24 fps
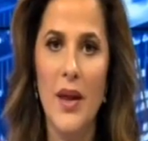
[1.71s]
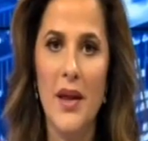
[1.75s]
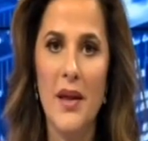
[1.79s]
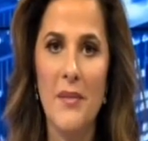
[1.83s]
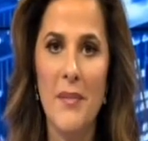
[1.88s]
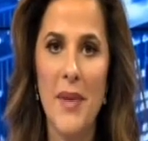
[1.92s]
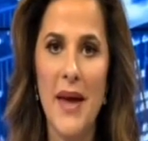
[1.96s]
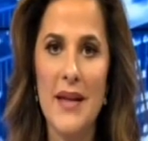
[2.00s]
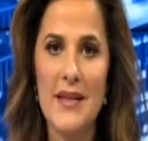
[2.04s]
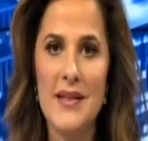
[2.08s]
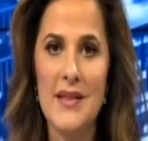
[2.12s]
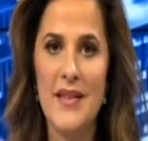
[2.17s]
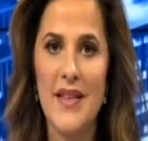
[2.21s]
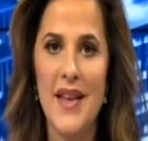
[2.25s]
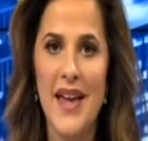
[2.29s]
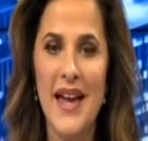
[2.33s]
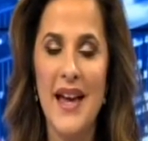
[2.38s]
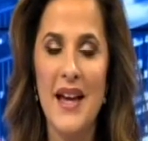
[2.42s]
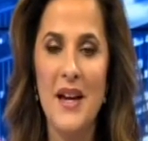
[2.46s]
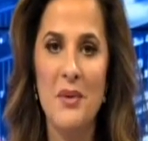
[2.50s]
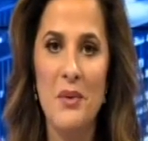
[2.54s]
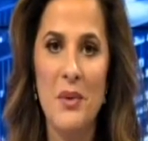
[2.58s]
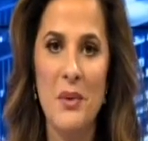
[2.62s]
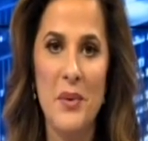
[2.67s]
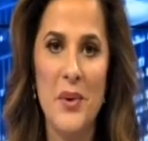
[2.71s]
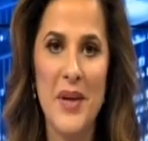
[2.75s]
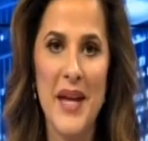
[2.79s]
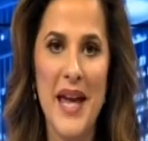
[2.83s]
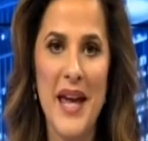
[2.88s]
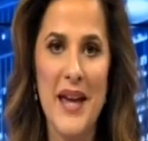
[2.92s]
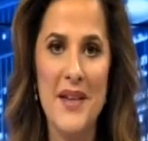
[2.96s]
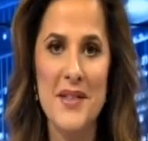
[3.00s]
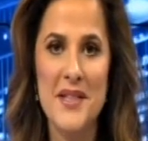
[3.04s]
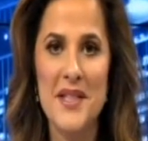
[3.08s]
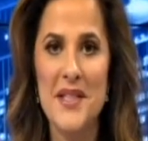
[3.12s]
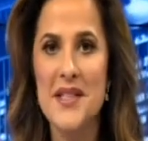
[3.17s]
Welcome back to The Count, where we're
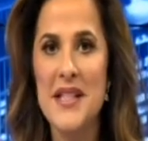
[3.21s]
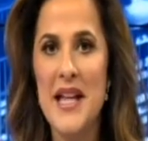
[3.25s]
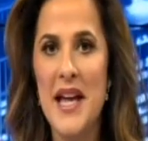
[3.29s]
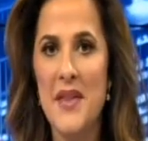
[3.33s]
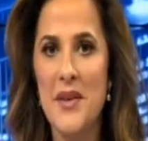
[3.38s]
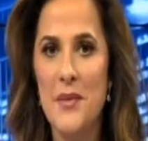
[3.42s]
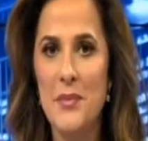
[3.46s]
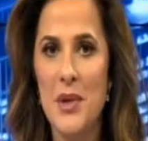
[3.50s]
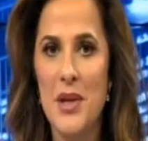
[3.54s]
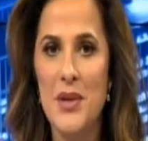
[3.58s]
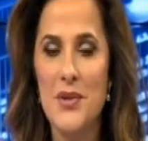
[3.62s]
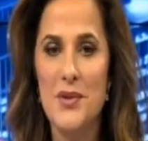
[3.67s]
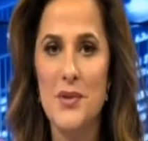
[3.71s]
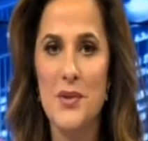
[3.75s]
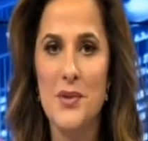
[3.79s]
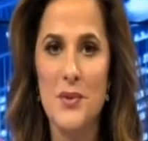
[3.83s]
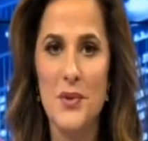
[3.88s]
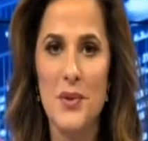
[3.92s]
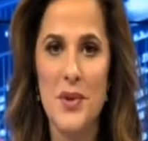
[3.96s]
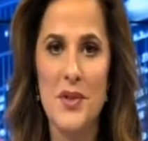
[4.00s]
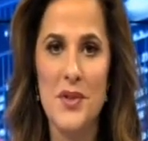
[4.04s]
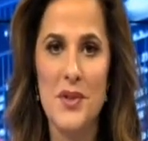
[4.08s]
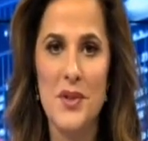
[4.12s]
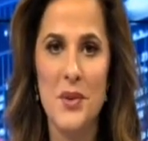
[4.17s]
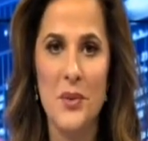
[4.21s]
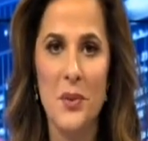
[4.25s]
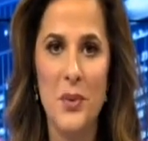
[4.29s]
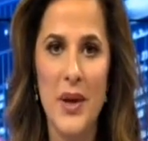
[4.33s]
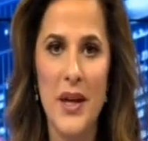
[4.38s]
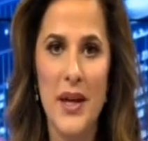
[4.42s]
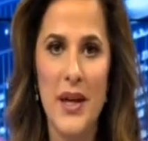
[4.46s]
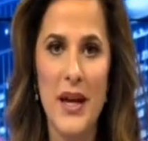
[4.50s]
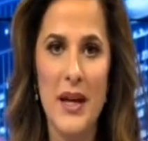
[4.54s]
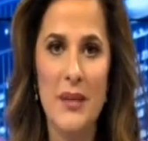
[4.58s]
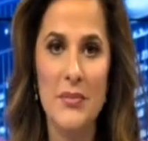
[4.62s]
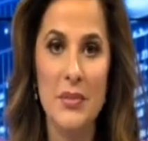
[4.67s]
counting down the major stories of the
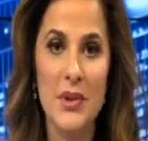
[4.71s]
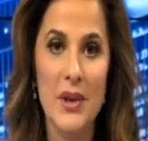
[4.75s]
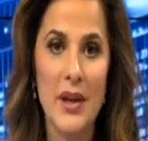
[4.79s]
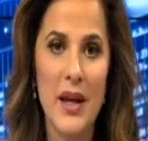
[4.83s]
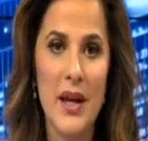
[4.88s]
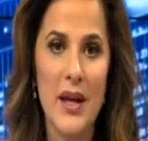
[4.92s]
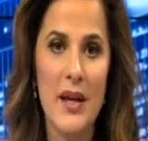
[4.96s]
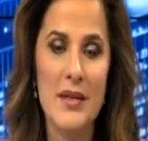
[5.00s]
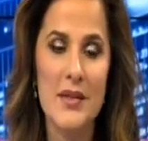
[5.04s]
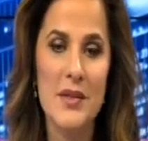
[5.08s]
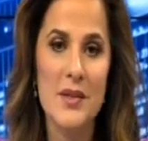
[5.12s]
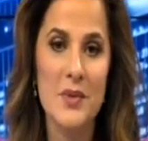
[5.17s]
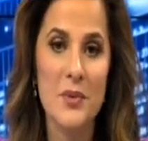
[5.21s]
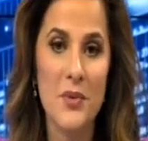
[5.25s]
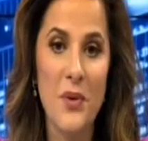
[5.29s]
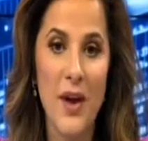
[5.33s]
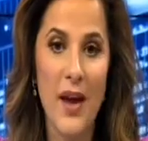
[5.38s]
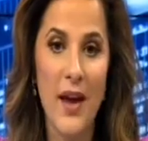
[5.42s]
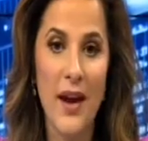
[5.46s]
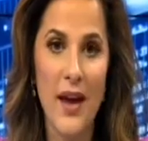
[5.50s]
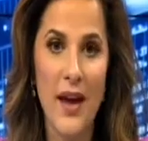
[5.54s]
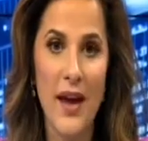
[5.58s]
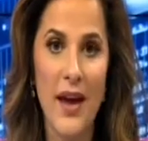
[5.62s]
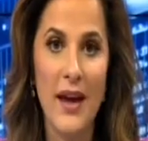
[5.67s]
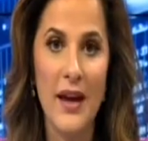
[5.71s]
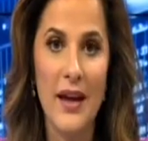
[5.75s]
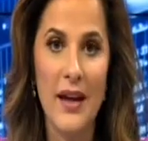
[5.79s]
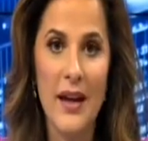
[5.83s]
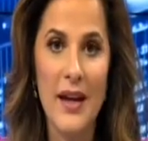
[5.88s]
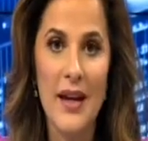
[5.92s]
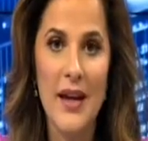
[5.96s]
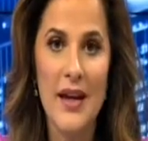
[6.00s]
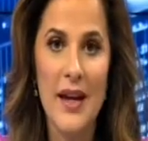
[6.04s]
week. I'm Lydia Serrani.